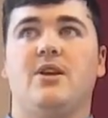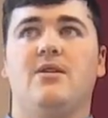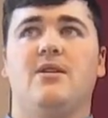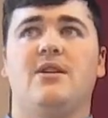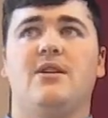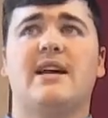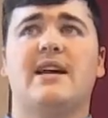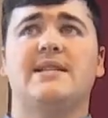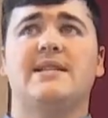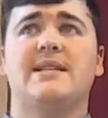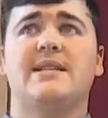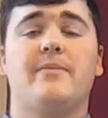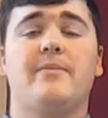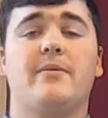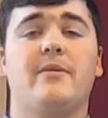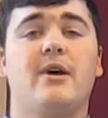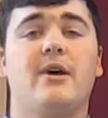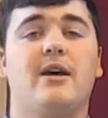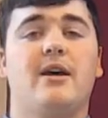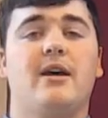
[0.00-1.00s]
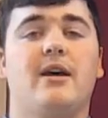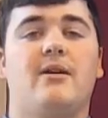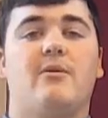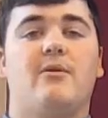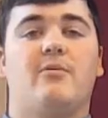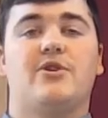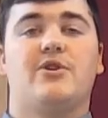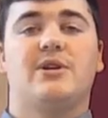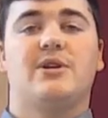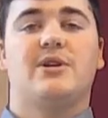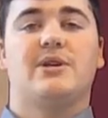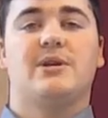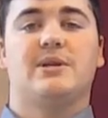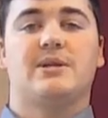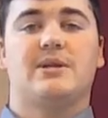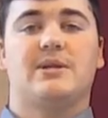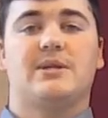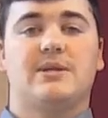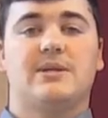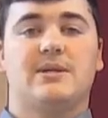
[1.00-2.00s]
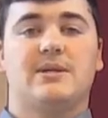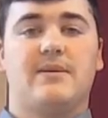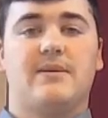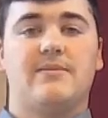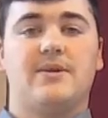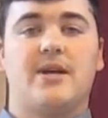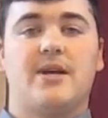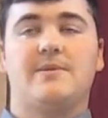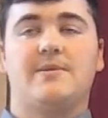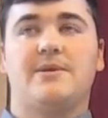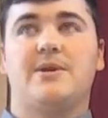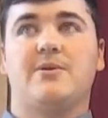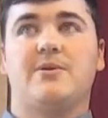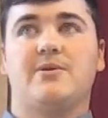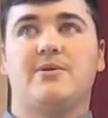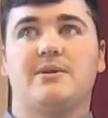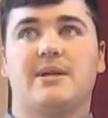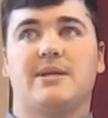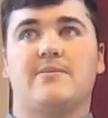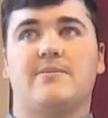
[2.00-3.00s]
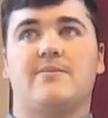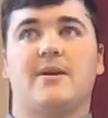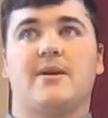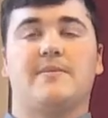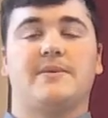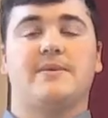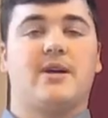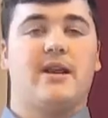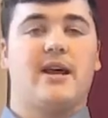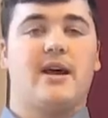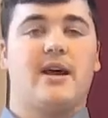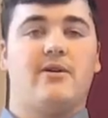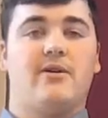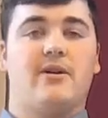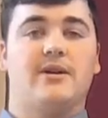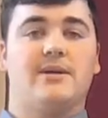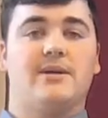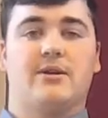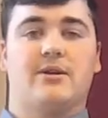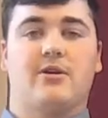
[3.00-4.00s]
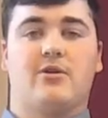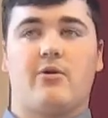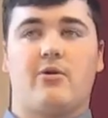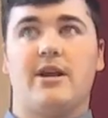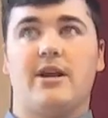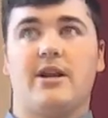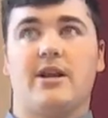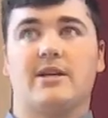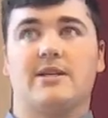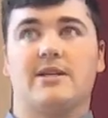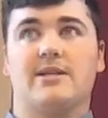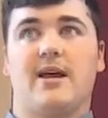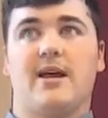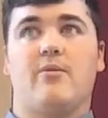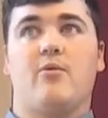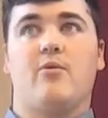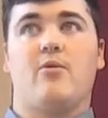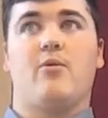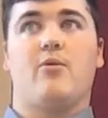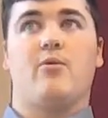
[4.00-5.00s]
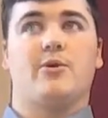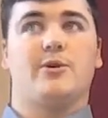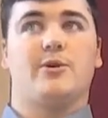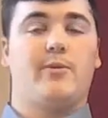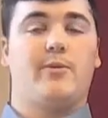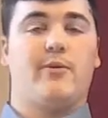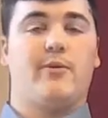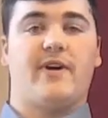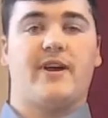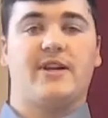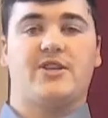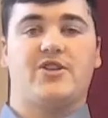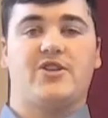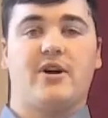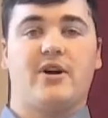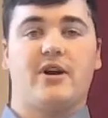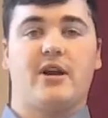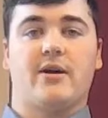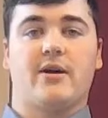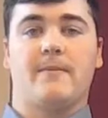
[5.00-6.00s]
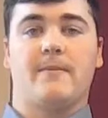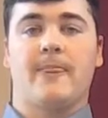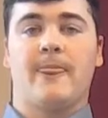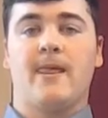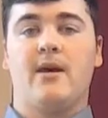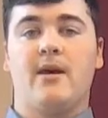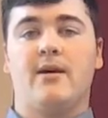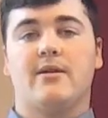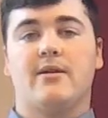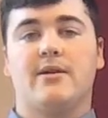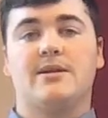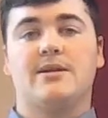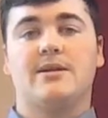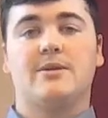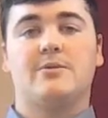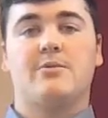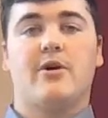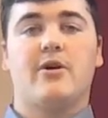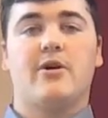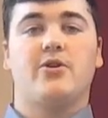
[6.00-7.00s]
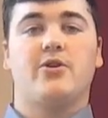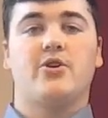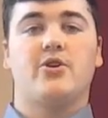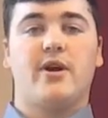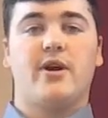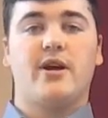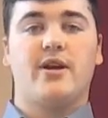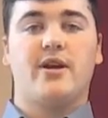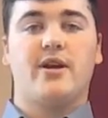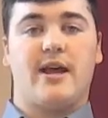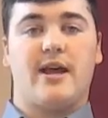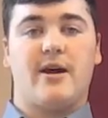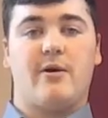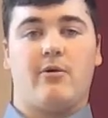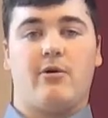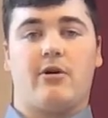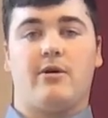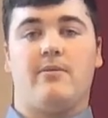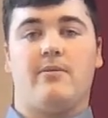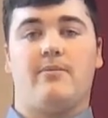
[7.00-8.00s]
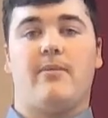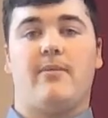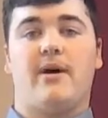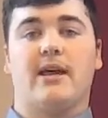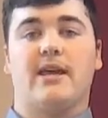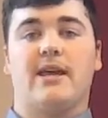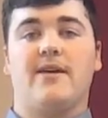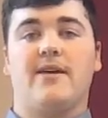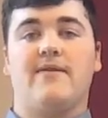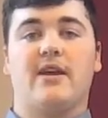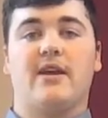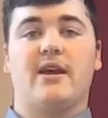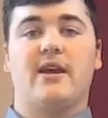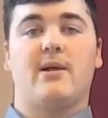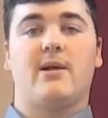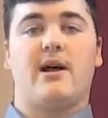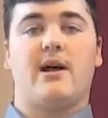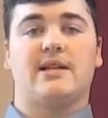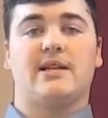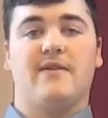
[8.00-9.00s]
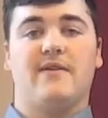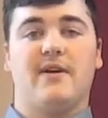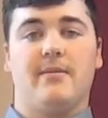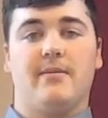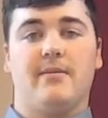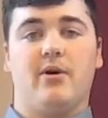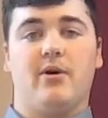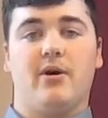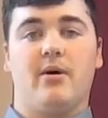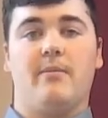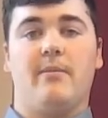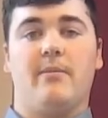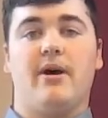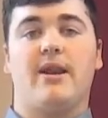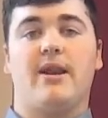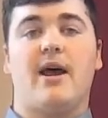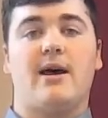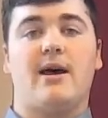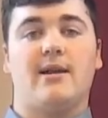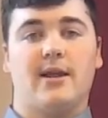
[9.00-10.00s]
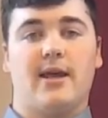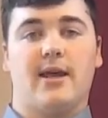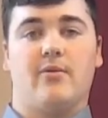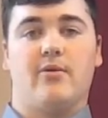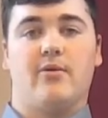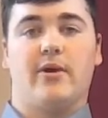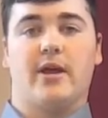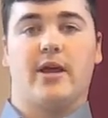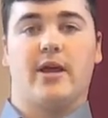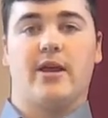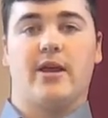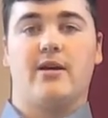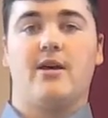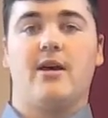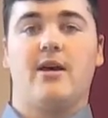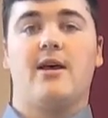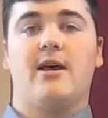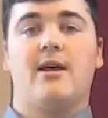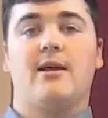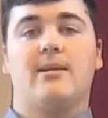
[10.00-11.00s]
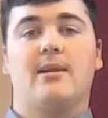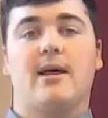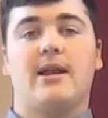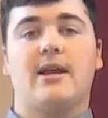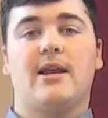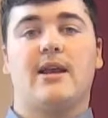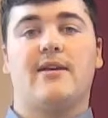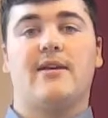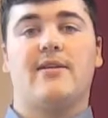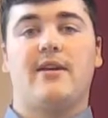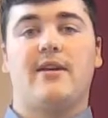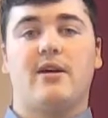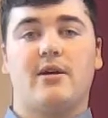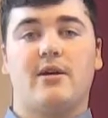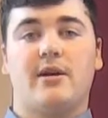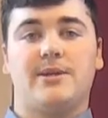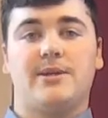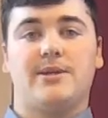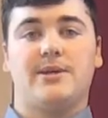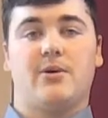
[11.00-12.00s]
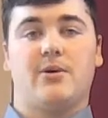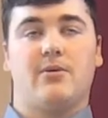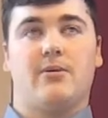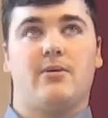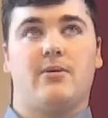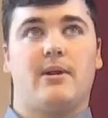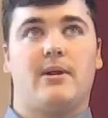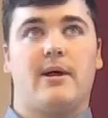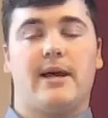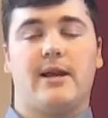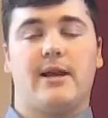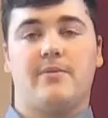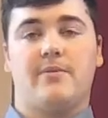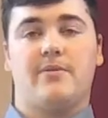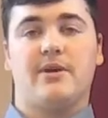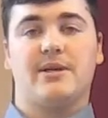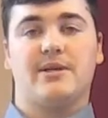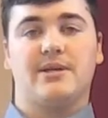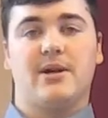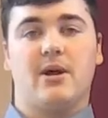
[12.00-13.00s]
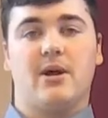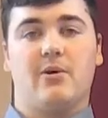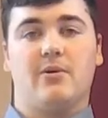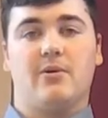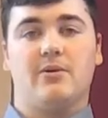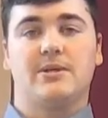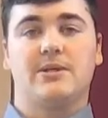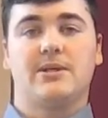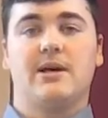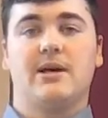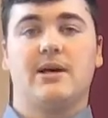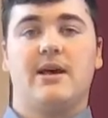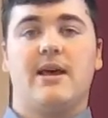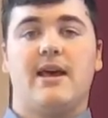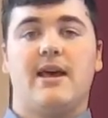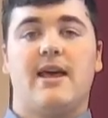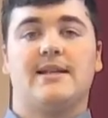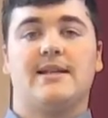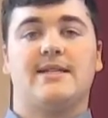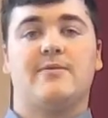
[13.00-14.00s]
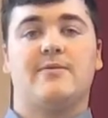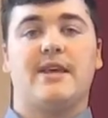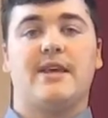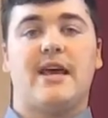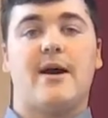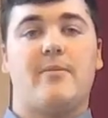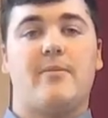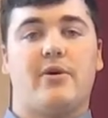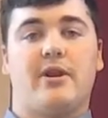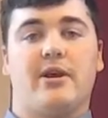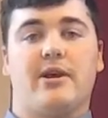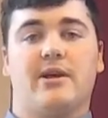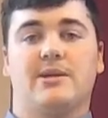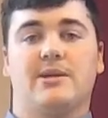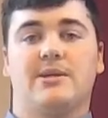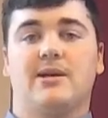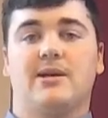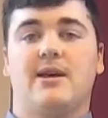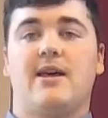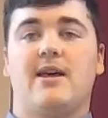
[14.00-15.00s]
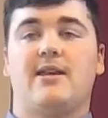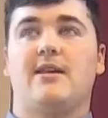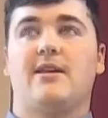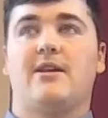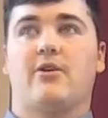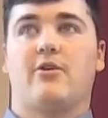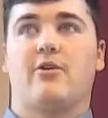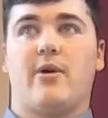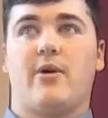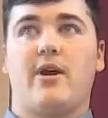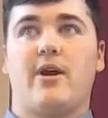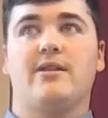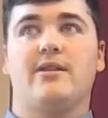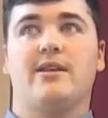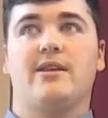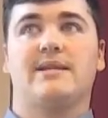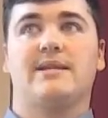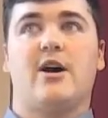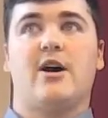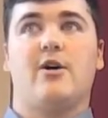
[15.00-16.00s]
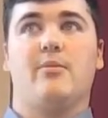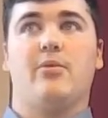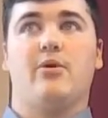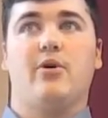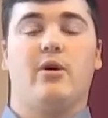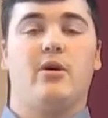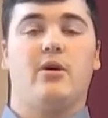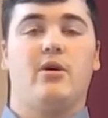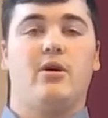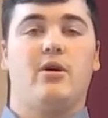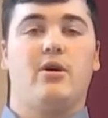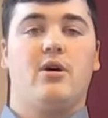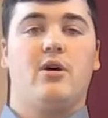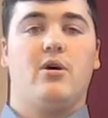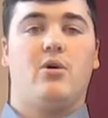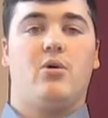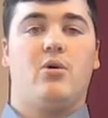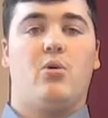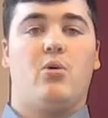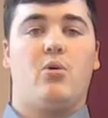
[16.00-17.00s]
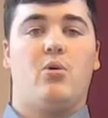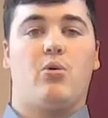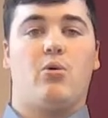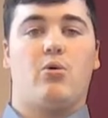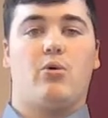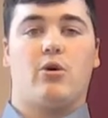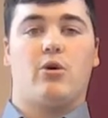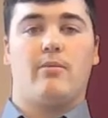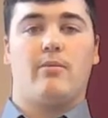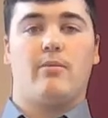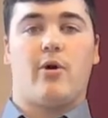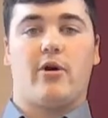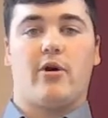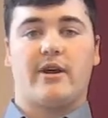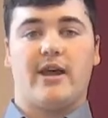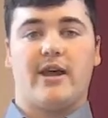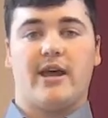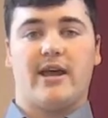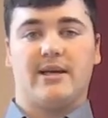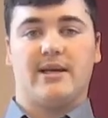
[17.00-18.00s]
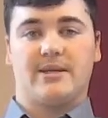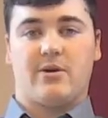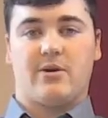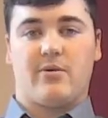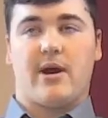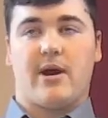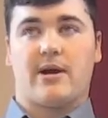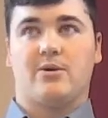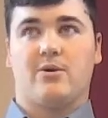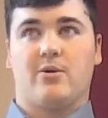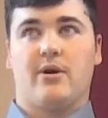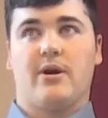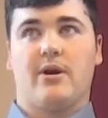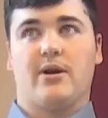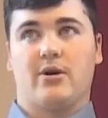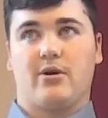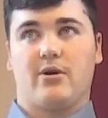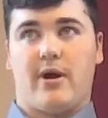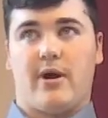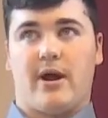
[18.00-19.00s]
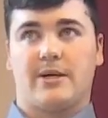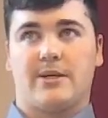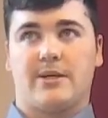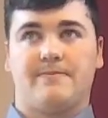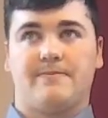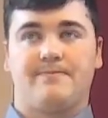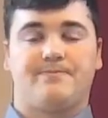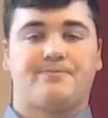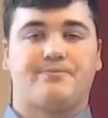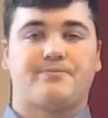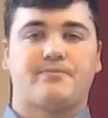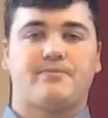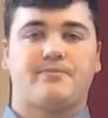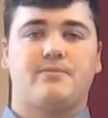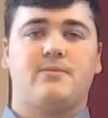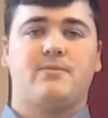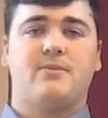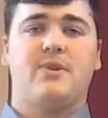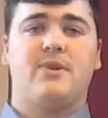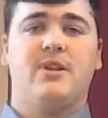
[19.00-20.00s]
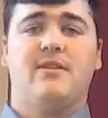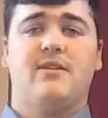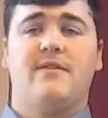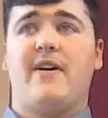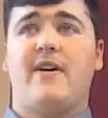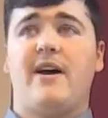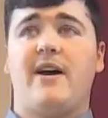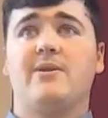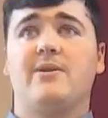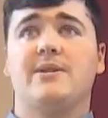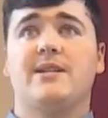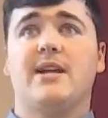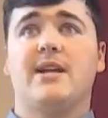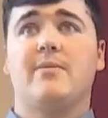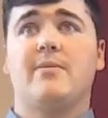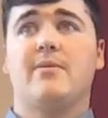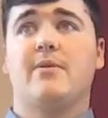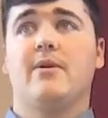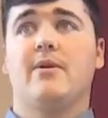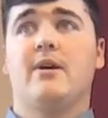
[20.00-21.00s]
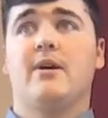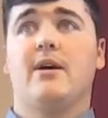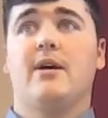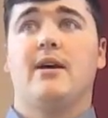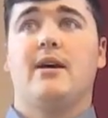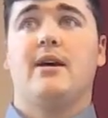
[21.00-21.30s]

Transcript: The next step, which is sometimes used and sometimes cut out, is the grading step or supervised training. This is where you train the network by giving it lots of input but not labeling it, letting it think on its own, light up these nodes, and see what the output is, and then grade this output or mark it as correct or incorrect. Final step